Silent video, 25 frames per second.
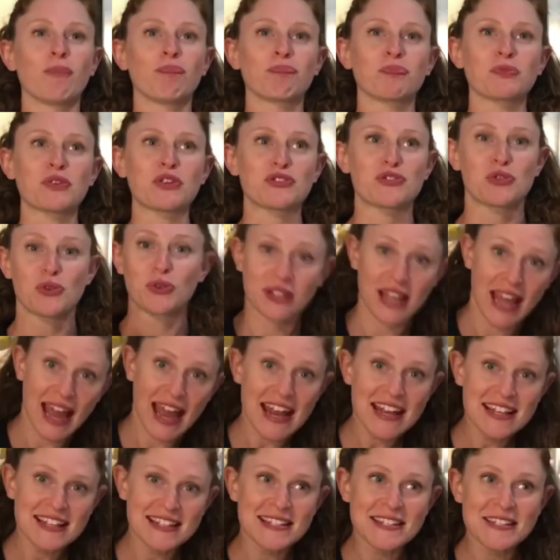So
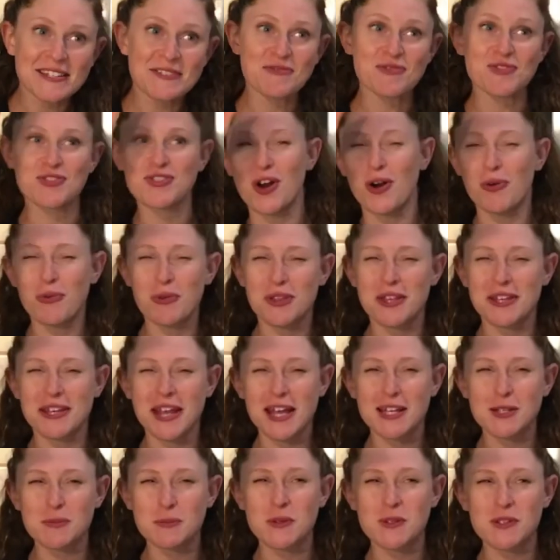yes, start with the
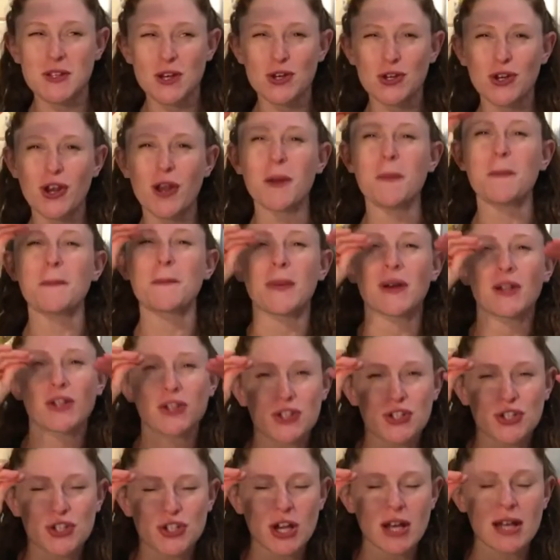yes position,
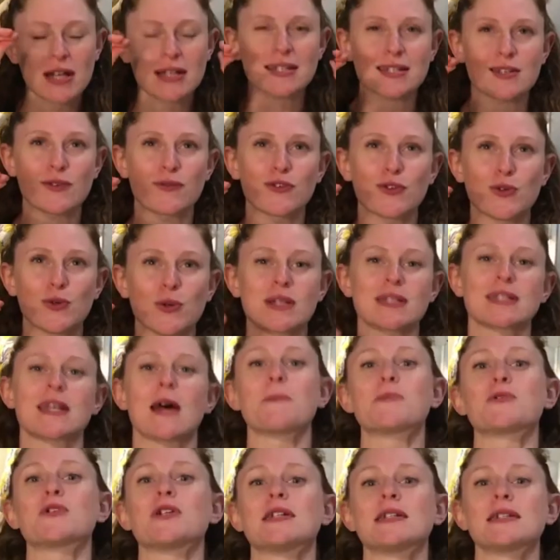but just a few
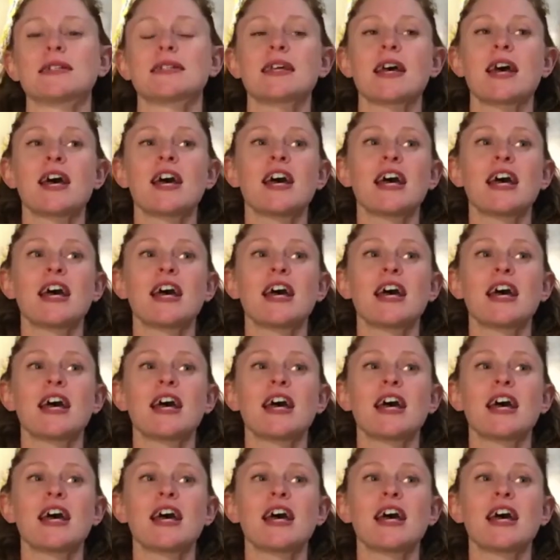exceptions.